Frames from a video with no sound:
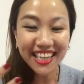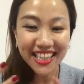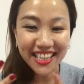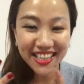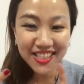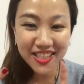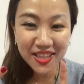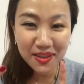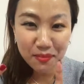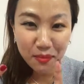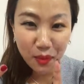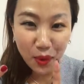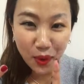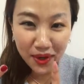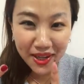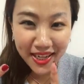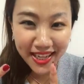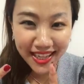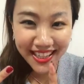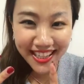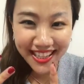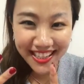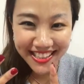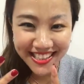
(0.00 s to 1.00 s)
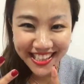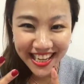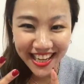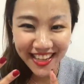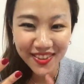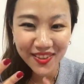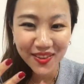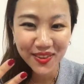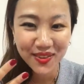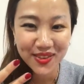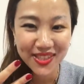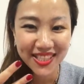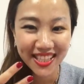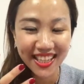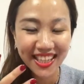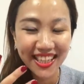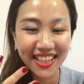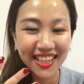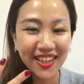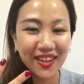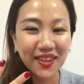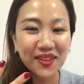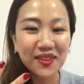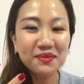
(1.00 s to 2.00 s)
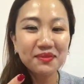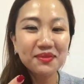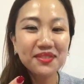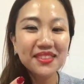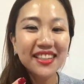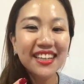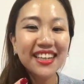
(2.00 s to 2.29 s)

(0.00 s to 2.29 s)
Is it morning in San Jose now?